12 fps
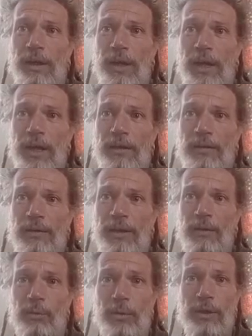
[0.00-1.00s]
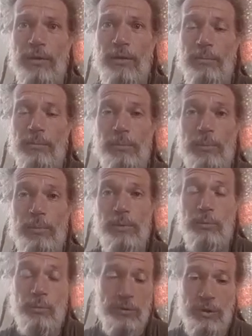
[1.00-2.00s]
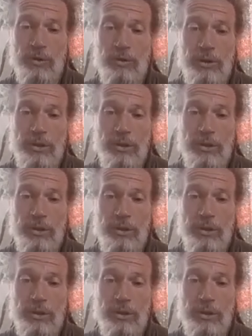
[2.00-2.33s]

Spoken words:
And if we can, you know,